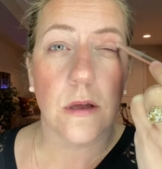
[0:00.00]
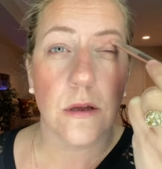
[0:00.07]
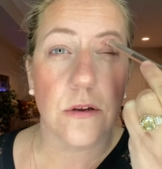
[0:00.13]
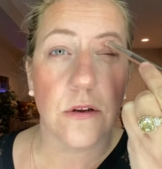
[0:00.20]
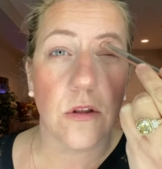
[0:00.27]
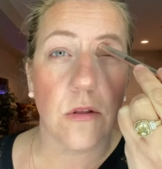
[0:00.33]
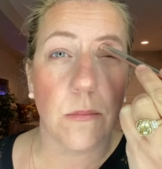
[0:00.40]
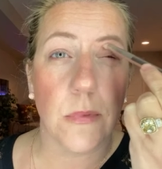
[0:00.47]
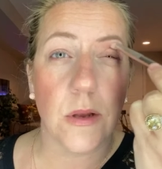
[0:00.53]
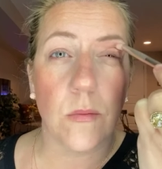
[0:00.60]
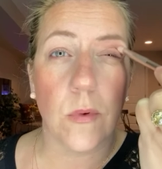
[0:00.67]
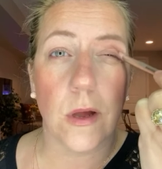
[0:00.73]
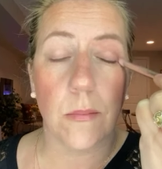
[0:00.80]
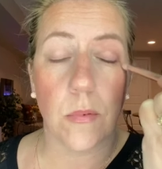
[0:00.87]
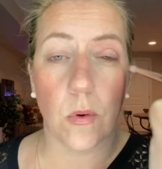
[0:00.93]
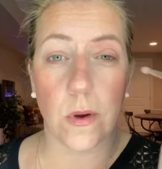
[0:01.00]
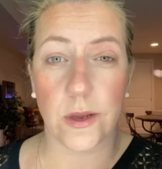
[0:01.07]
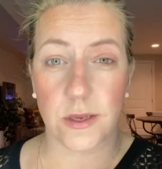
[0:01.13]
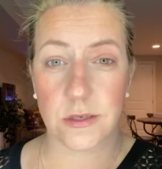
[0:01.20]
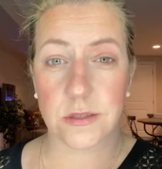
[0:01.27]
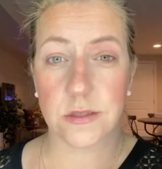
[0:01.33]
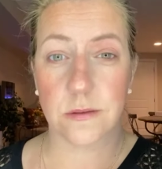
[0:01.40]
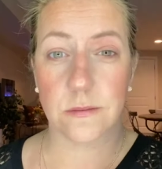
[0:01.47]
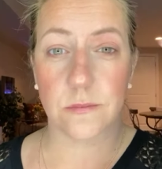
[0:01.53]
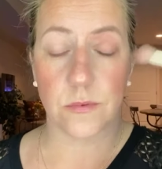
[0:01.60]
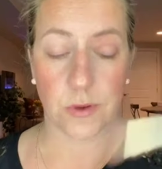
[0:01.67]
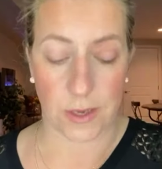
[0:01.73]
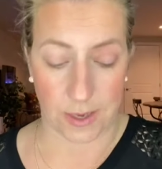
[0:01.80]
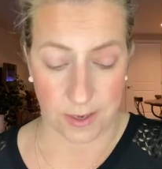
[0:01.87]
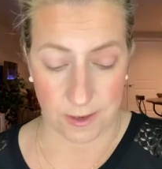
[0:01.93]
to the midway point.
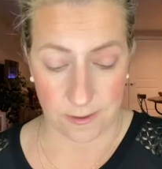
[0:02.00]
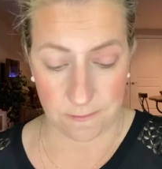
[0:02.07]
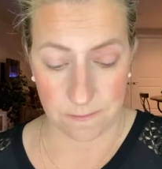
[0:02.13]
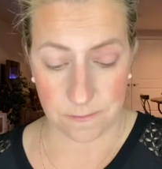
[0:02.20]
Okay.